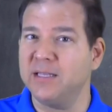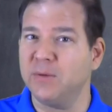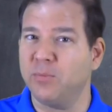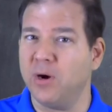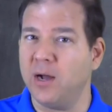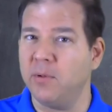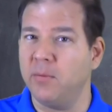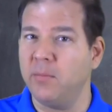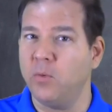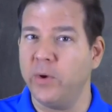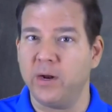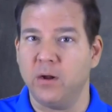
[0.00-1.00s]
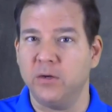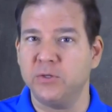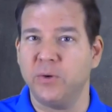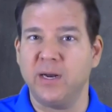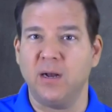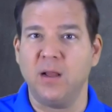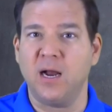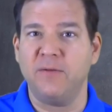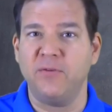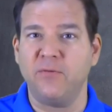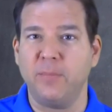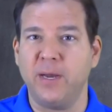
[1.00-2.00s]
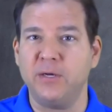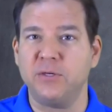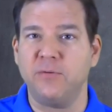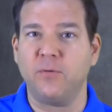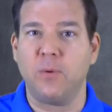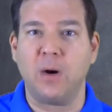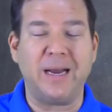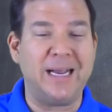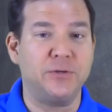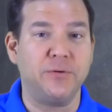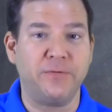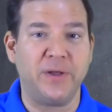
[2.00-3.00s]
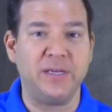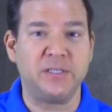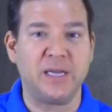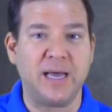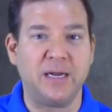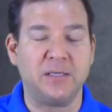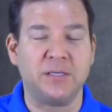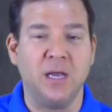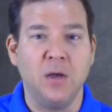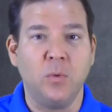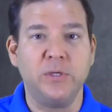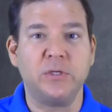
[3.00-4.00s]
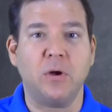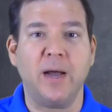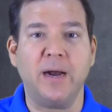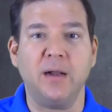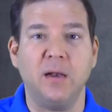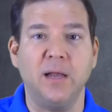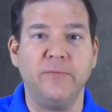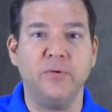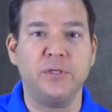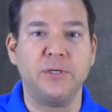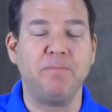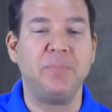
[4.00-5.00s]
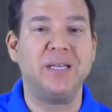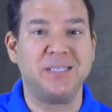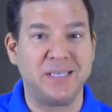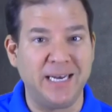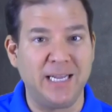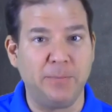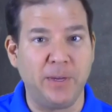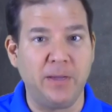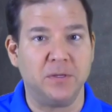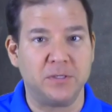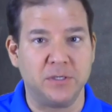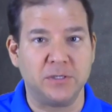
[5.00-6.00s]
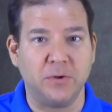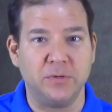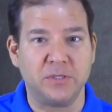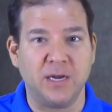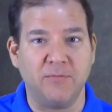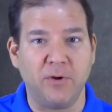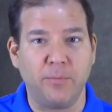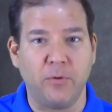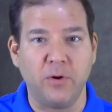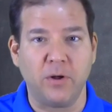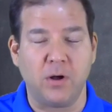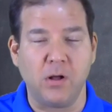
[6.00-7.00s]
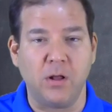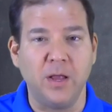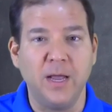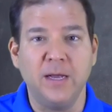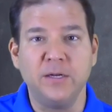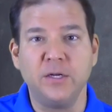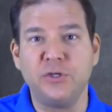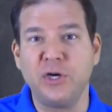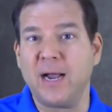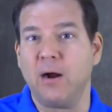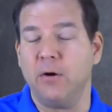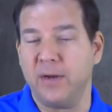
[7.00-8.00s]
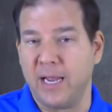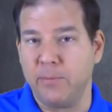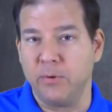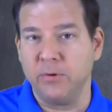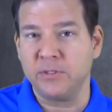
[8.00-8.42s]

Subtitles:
the problem. We could also get a lot of information from our interface status. We saw how to leverage CDP, the Cisco Discovery Protocol, to check our neighbors.